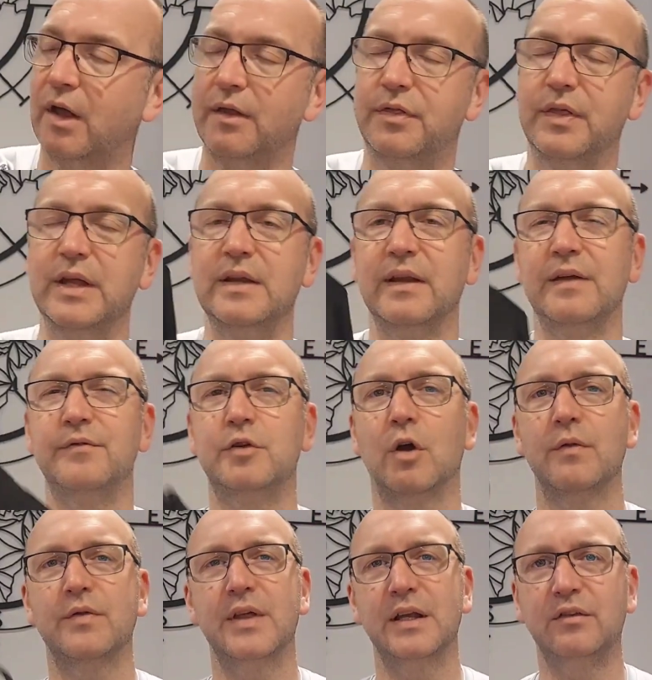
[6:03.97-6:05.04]
I think they've
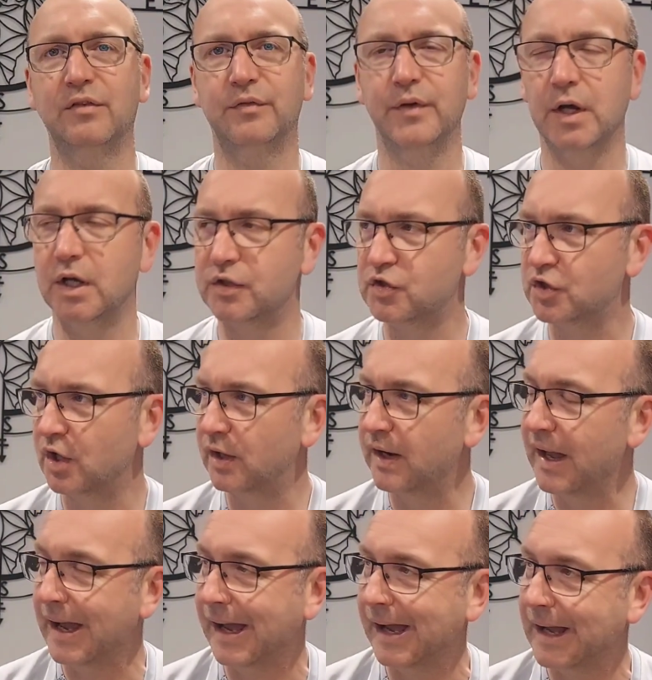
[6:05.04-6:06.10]
got this
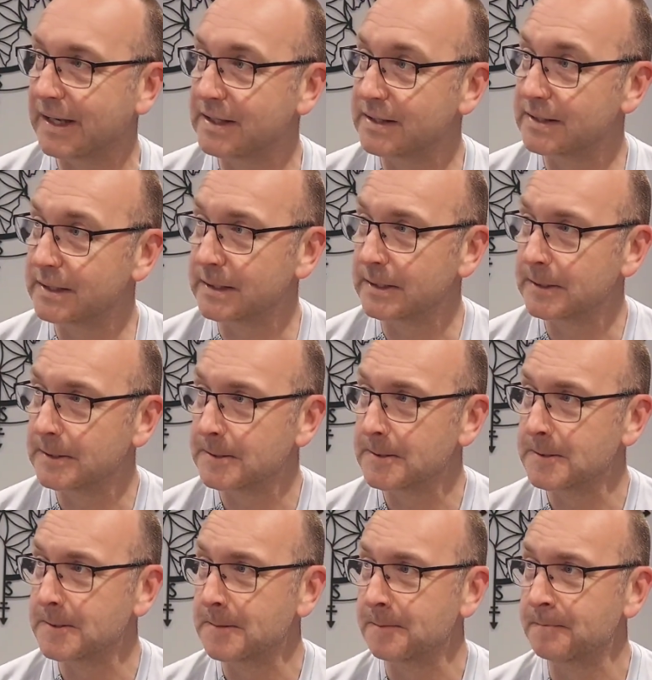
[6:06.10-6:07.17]
version and
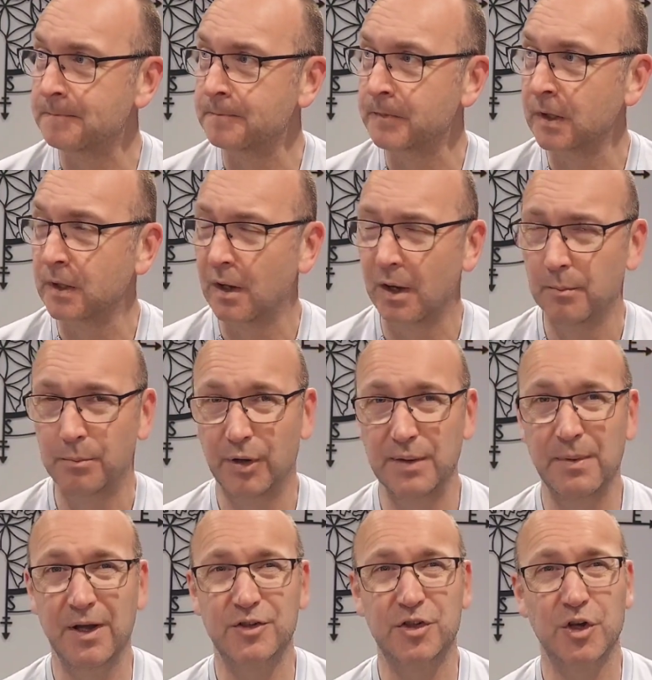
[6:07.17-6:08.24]
pretty
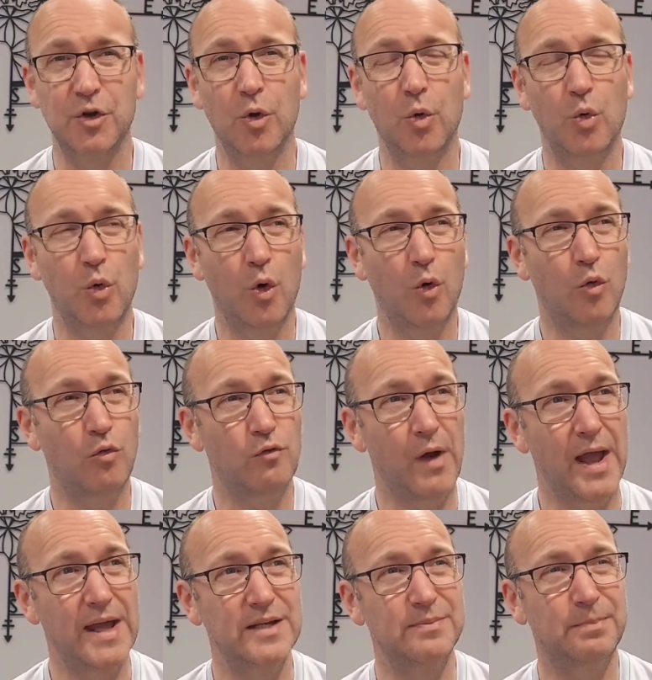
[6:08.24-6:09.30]
much an all
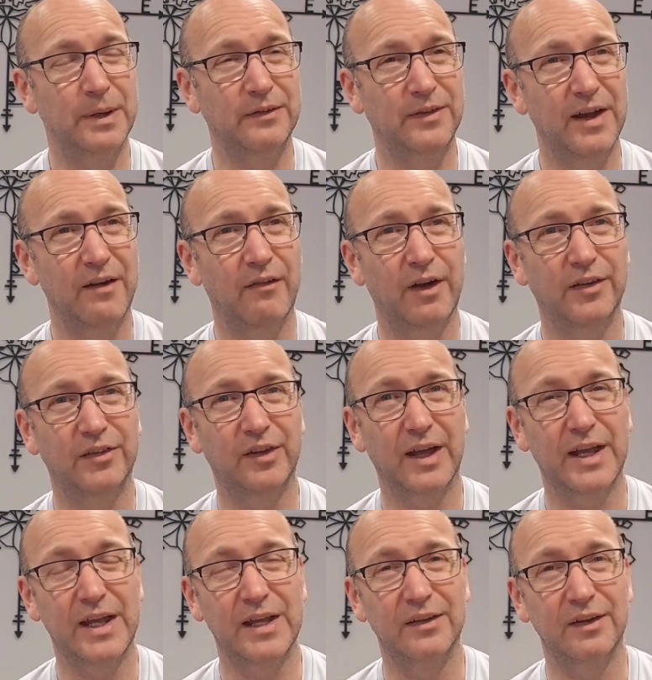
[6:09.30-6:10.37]
red, but dare I
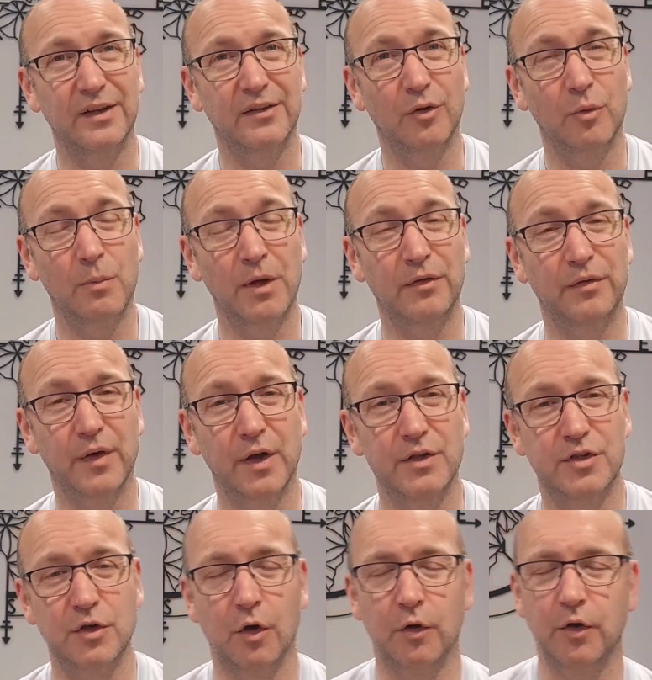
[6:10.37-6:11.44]
say it's almost
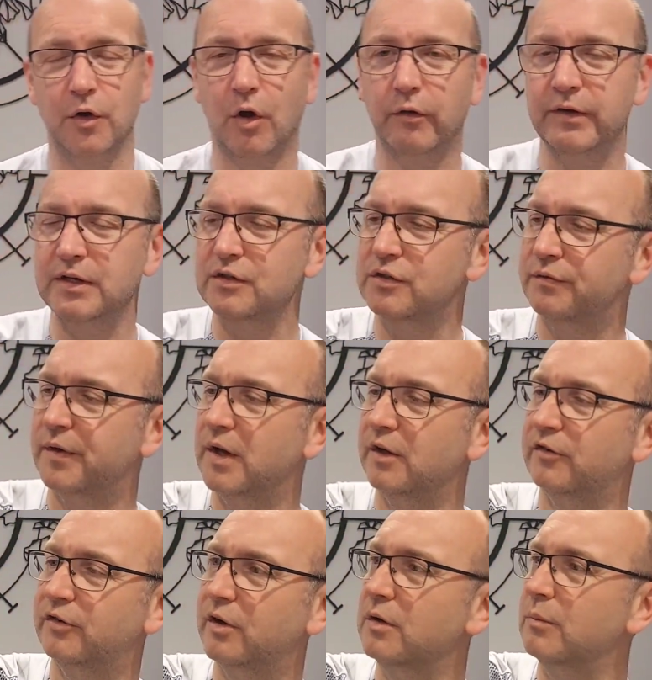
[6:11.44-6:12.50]
verging on an orange
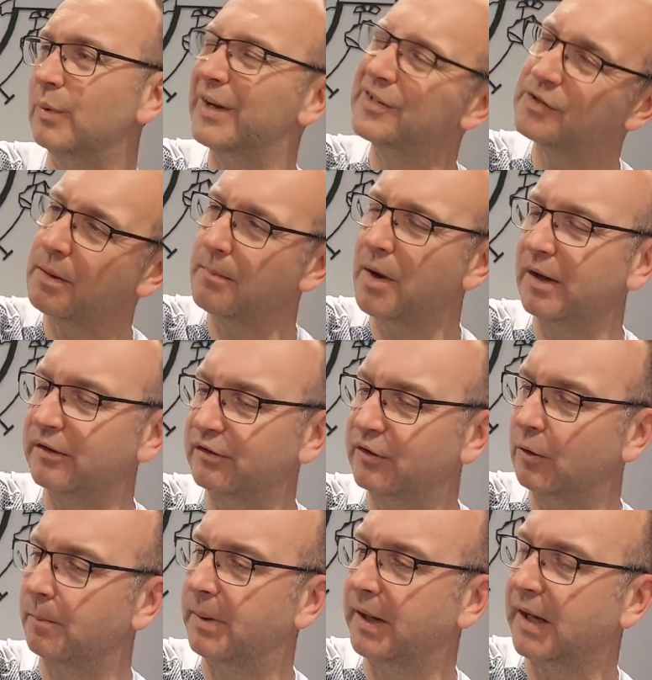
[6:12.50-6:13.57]
version, which I might
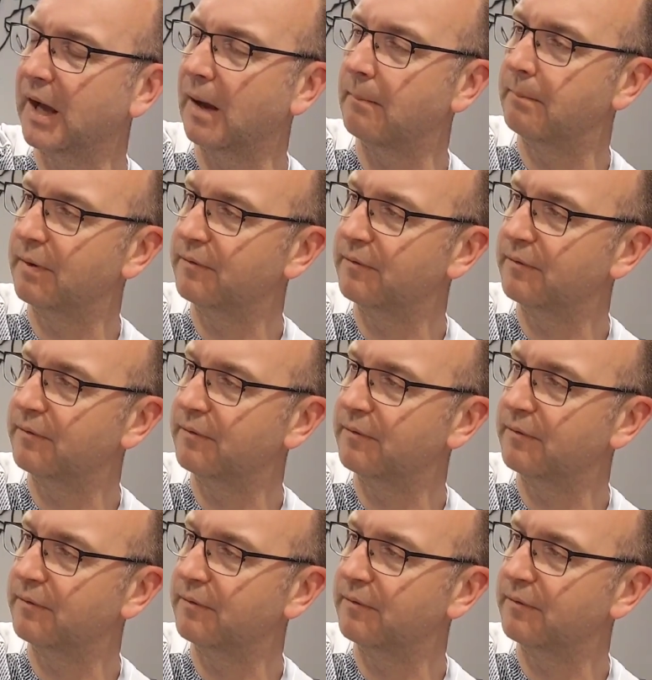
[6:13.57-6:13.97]
still pick up.